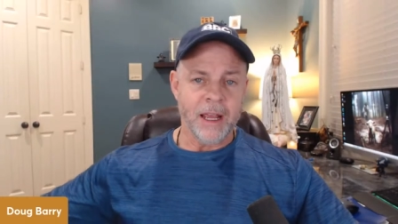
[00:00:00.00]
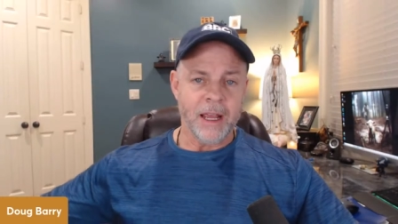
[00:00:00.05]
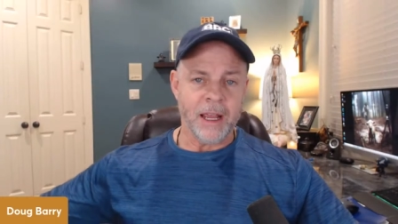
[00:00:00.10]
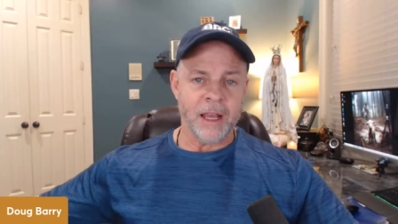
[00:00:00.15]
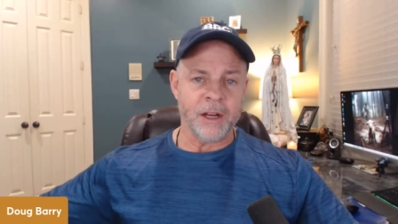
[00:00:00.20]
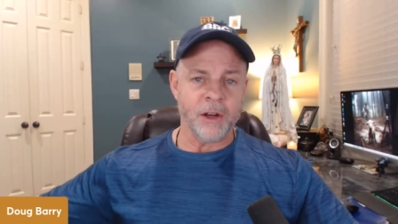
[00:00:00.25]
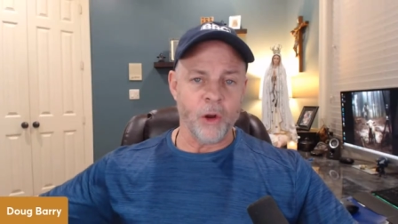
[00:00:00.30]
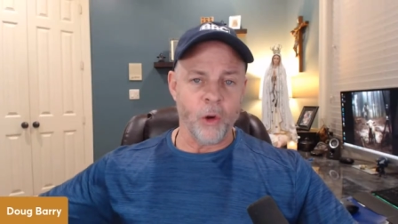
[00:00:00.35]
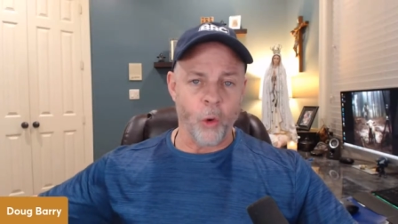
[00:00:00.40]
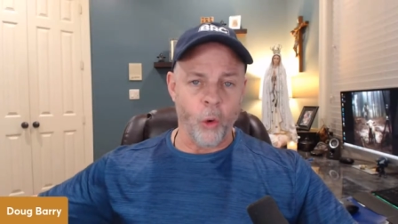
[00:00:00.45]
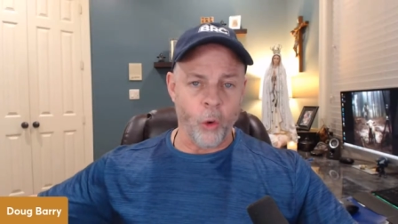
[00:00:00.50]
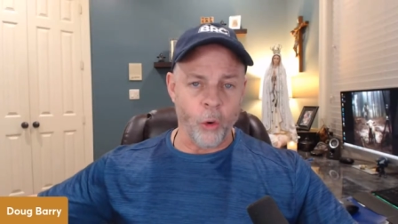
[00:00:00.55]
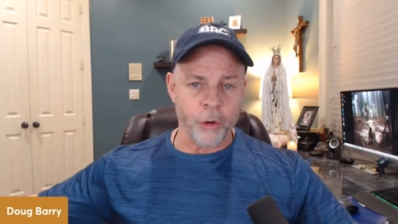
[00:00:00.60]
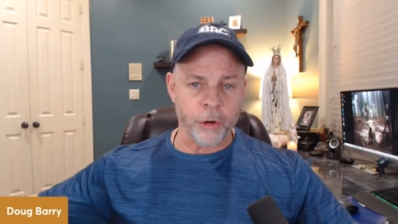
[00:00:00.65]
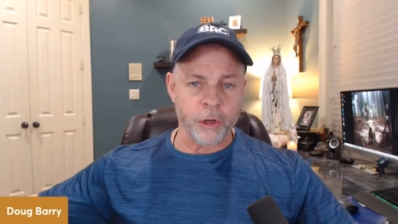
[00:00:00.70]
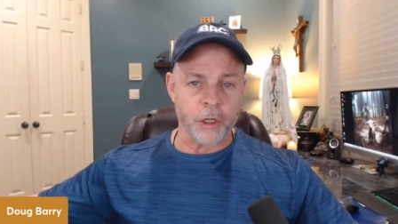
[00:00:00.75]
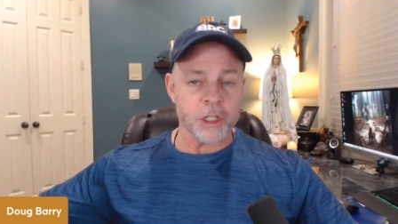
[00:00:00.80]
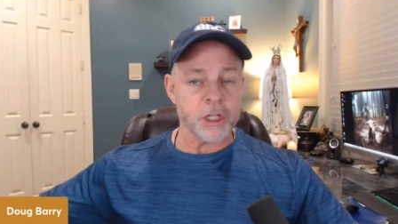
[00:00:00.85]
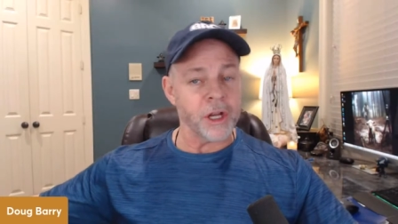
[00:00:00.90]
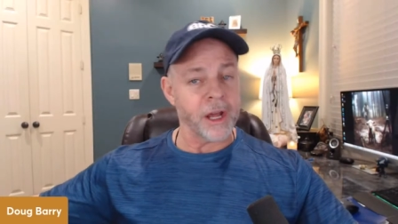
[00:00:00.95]
in
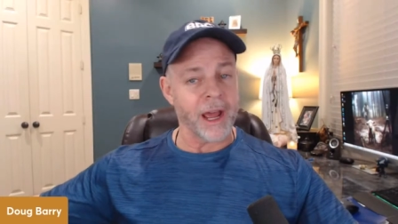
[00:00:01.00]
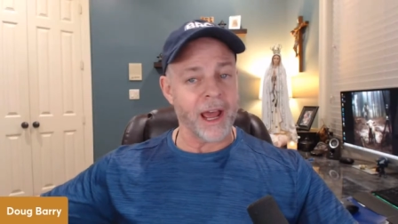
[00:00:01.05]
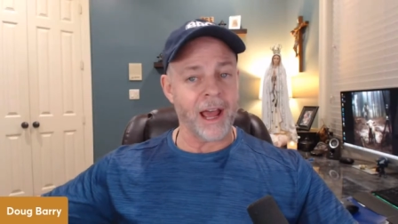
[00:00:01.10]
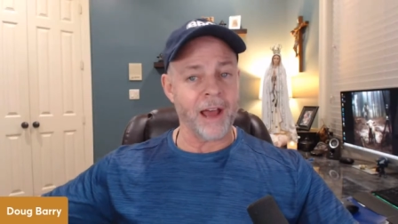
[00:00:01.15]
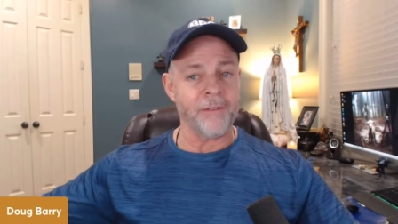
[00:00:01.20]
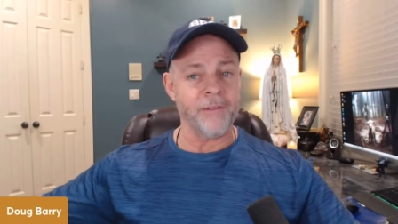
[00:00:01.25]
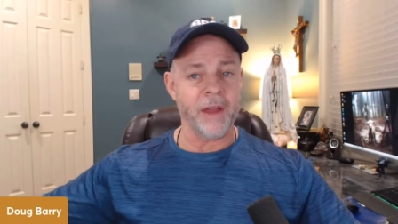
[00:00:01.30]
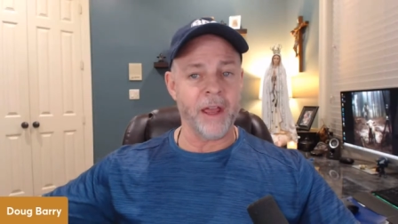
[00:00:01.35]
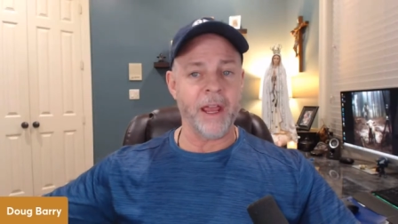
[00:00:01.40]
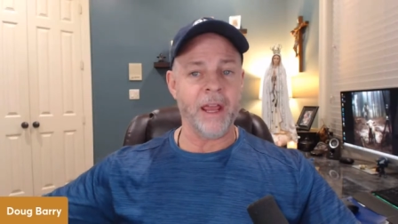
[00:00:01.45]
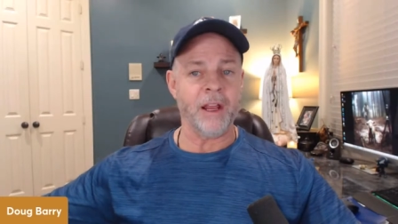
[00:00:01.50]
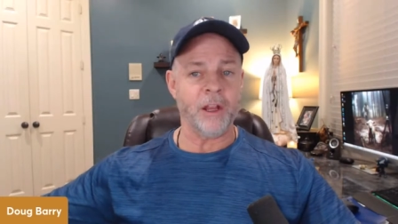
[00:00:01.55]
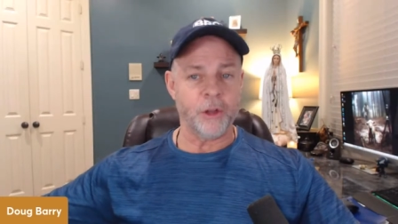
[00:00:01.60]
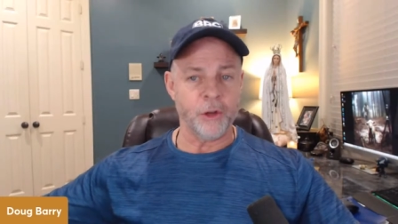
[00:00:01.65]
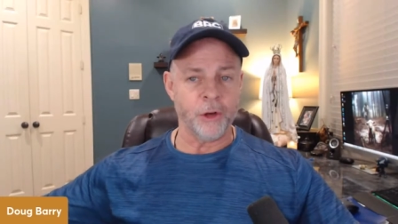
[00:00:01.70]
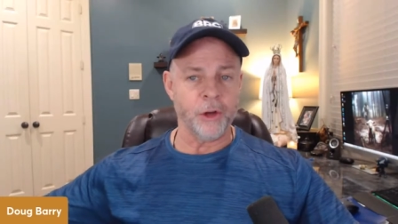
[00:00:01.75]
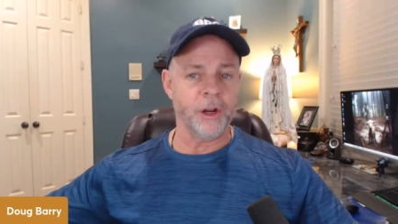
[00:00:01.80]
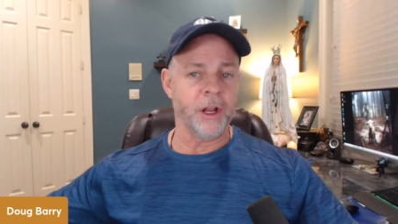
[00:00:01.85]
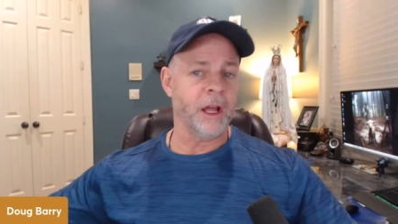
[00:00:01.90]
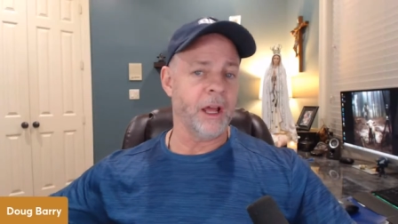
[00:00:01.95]
order to have a
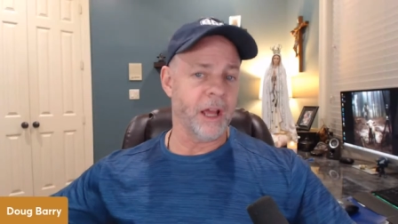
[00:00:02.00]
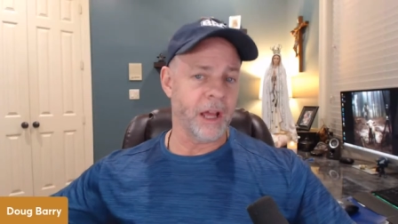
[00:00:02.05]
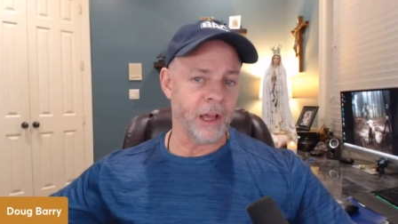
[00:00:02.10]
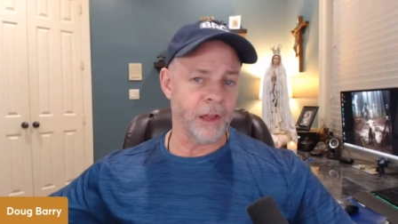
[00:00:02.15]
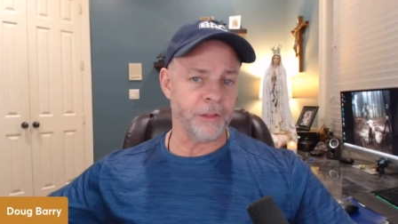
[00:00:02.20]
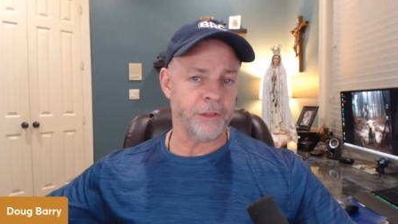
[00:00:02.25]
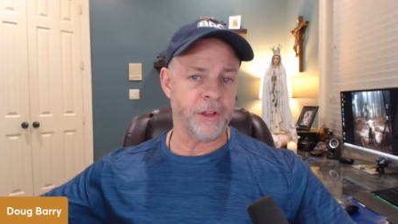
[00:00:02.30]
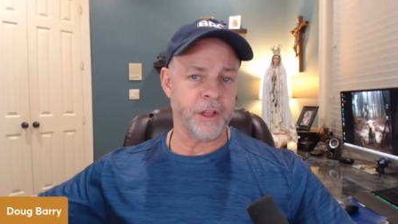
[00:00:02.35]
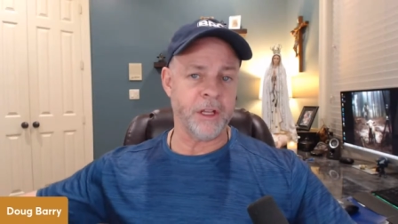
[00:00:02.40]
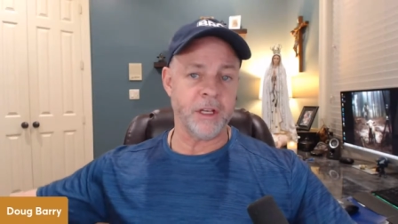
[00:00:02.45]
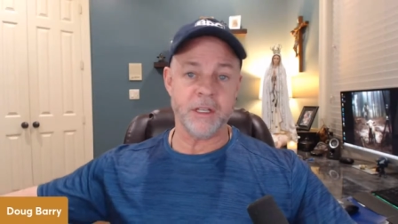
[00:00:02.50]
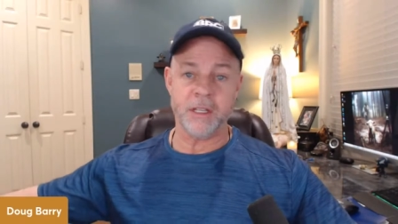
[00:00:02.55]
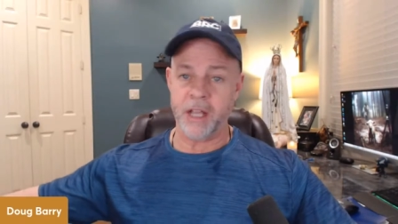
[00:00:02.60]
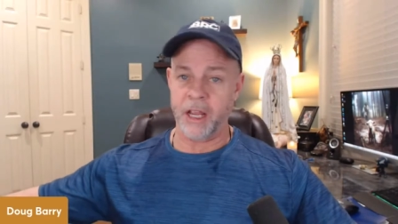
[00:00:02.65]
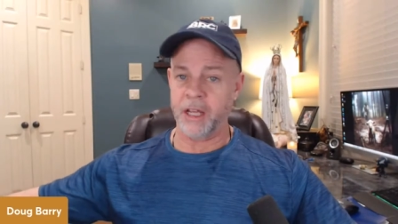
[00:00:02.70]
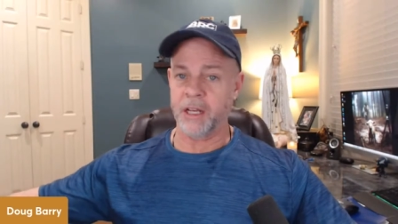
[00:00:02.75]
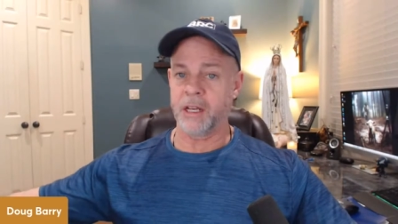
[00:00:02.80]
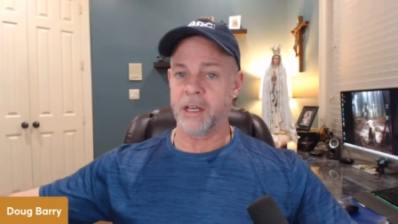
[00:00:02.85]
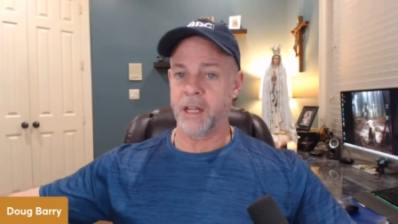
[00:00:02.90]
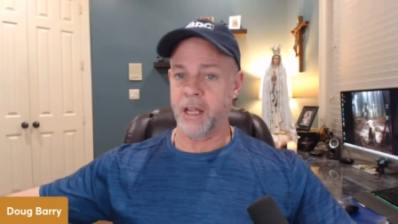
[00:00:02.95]
good, healthy
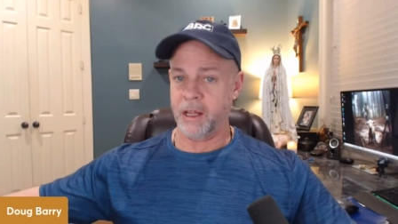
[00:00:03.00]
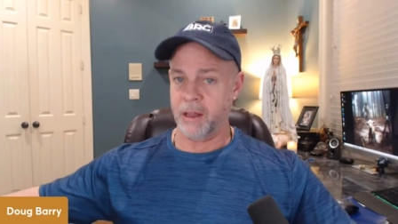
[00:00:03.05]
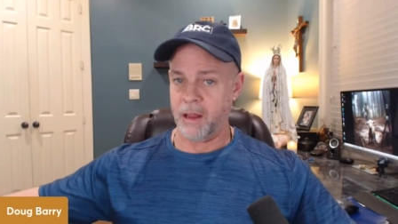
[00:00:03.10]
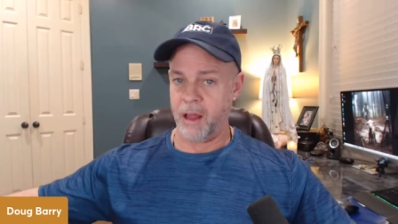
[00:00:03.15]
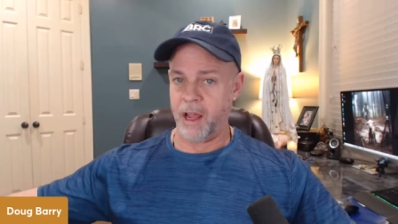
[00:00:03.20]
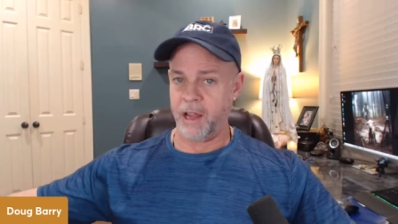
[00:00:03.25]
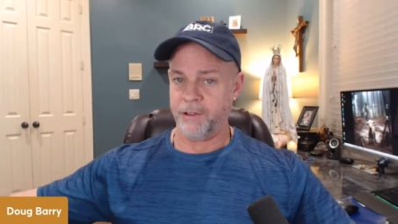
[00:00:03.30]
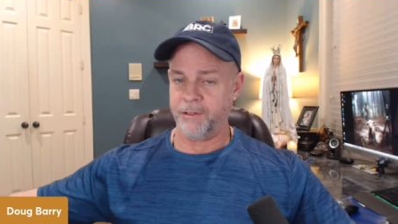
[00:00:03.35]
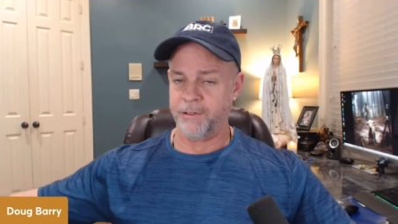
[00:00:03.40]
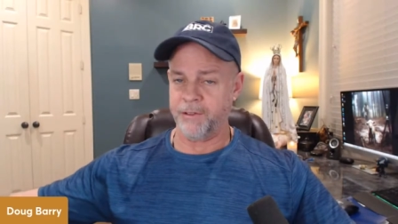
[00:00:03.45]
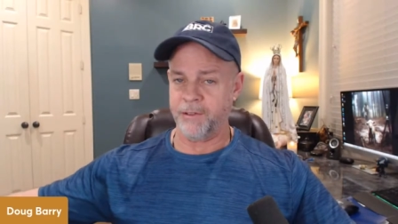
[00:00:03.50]
day-to-day life,